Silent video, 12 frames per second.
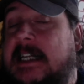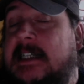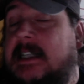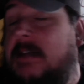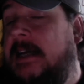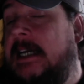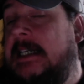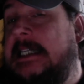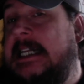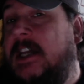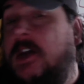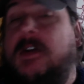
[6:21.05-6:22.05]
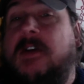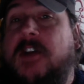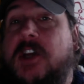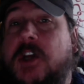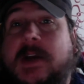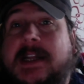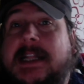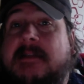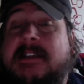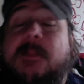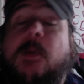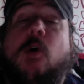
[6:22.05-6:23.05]
and I'm here to let you know that you can now
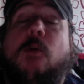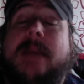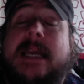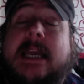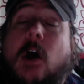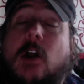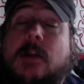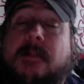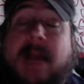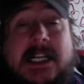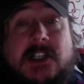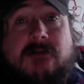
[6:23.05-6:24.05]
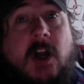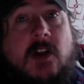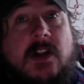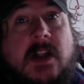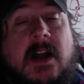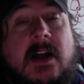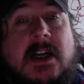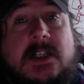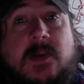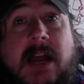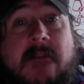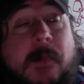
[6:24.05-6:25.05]
support me on Patreon.
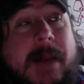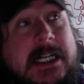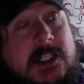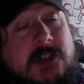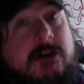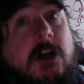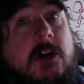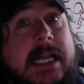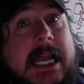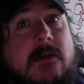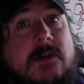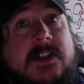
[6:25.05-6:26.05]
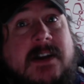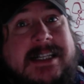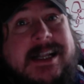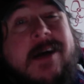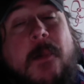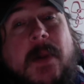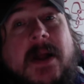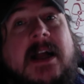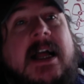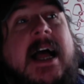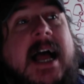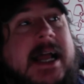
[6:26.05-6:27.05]
So I have a Patreon account signed up,
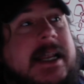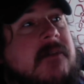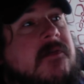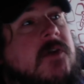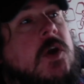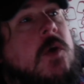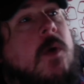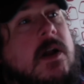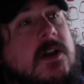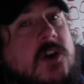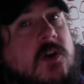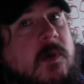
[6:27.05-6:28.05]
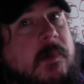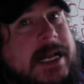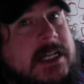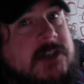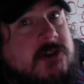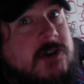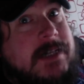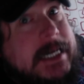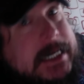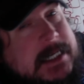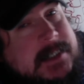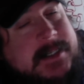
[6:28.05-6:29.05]
and if you aren't sure what Patreon
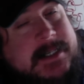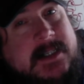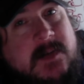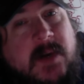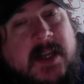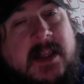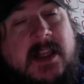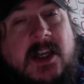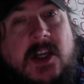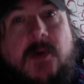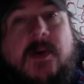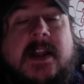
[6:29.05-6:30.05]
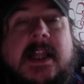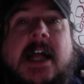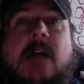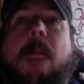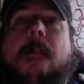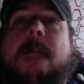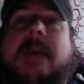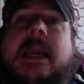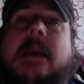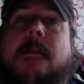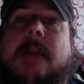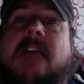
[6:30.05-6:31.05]
is, it's a way that you can help me
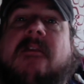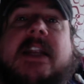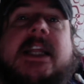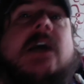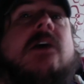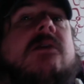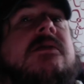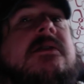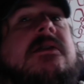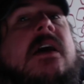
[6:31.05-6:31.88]
make videos